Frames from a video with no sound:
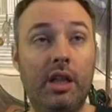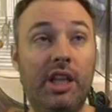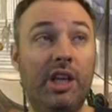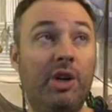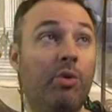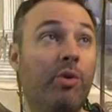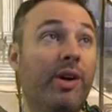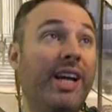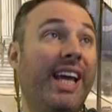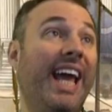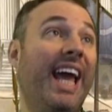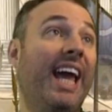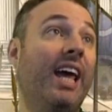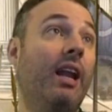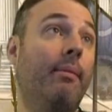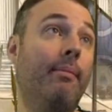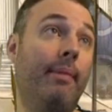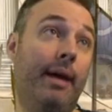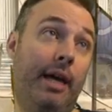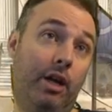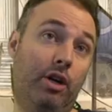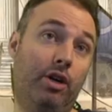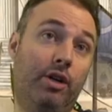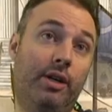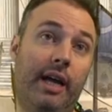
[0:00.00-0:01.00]
the
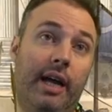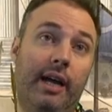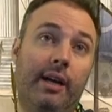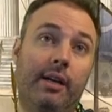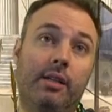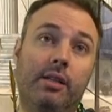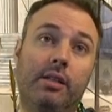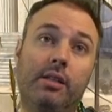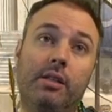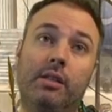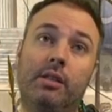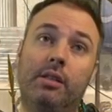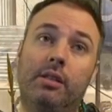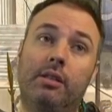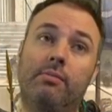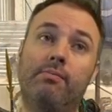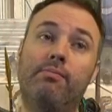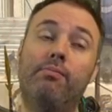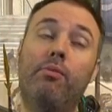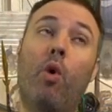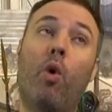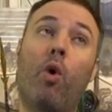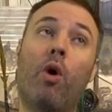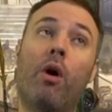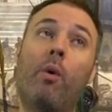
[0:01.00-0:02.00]
reanimator decks.
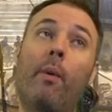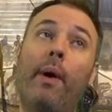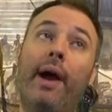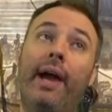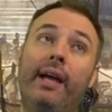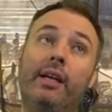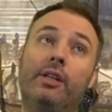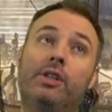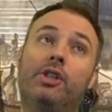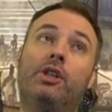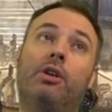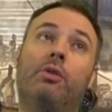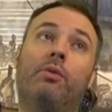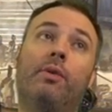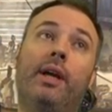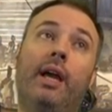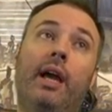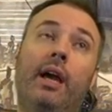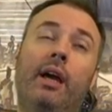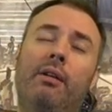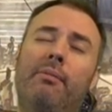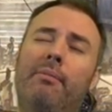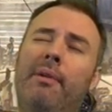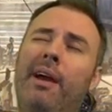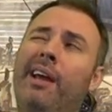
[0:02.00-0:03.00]
More ways to
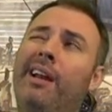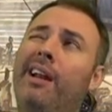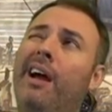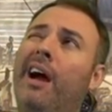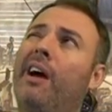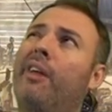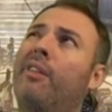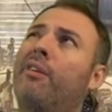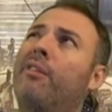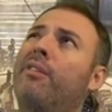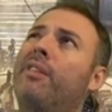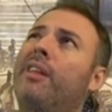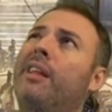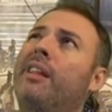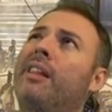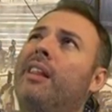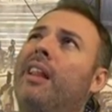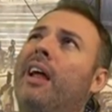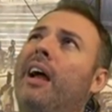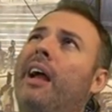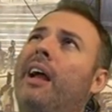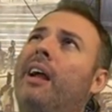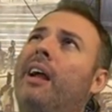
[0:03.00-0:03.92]
reanimate other than